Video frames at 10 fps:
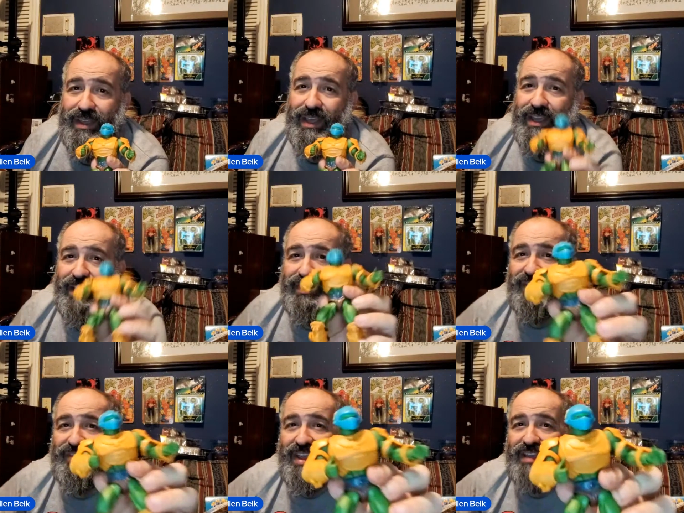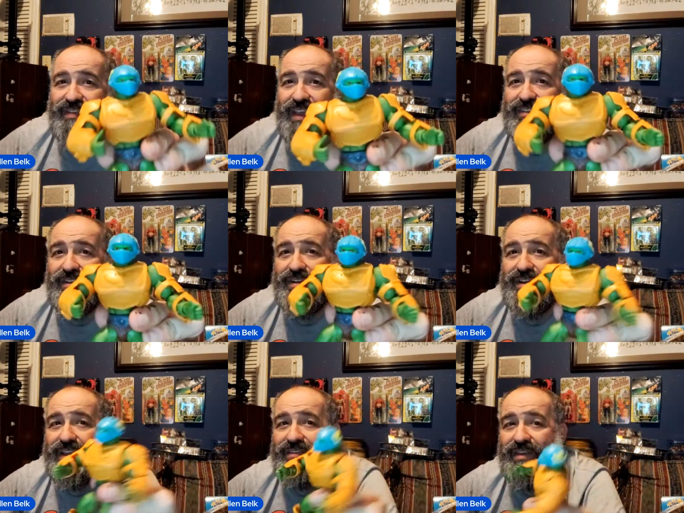and you had the snake face
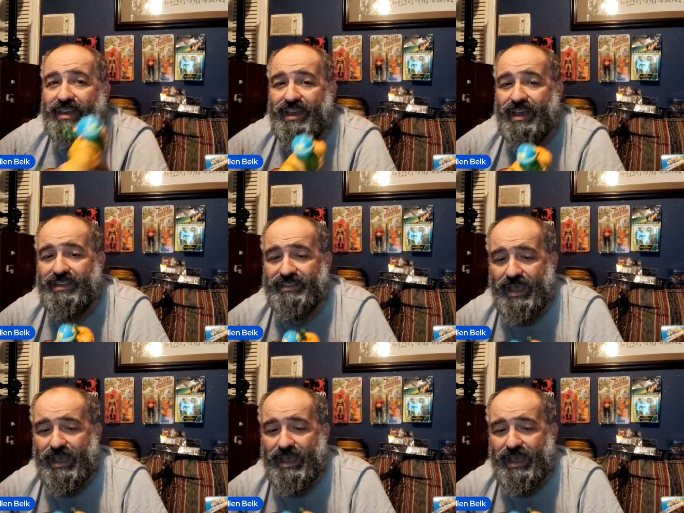underneath. I think